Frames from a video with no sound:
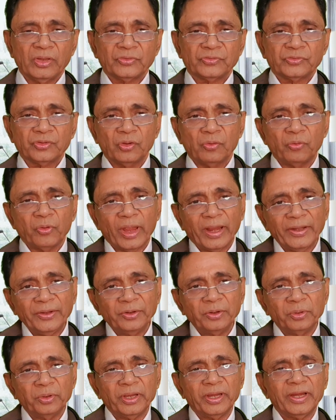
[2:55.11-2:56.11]
So
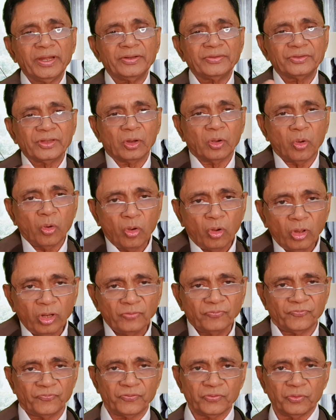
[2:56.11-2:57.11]
when you eat the
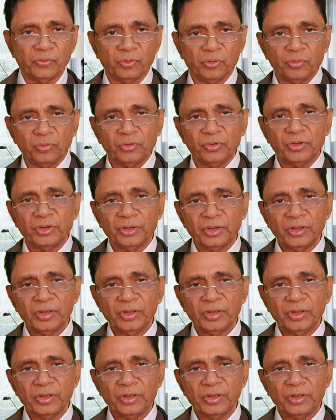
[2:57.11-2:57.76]
whole fruit,